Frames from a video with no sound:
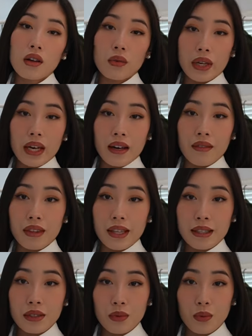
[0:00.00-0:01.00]
We have
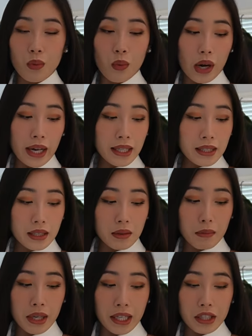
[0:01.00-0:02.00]
this white
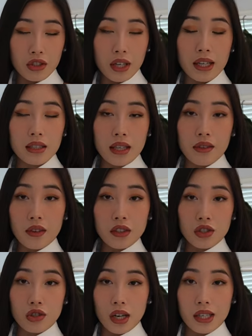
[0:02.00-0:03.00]
mini dress, and
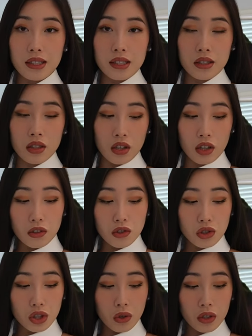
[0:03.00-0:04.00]
this dress is called
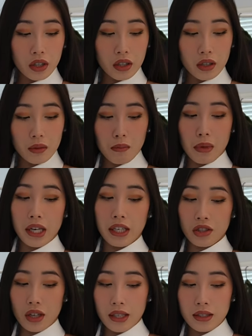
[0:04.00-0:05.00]
choker mini
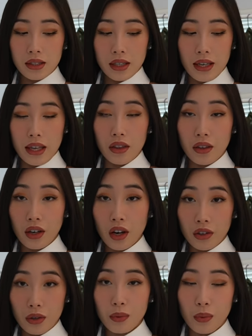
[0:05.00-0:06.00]
dress in the
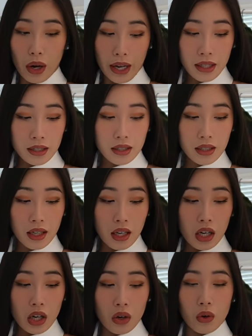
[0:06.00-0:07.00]
color white,
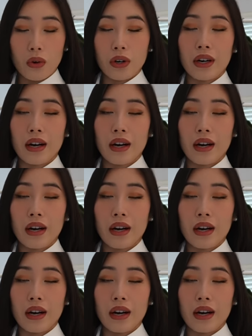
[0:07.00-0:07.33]
or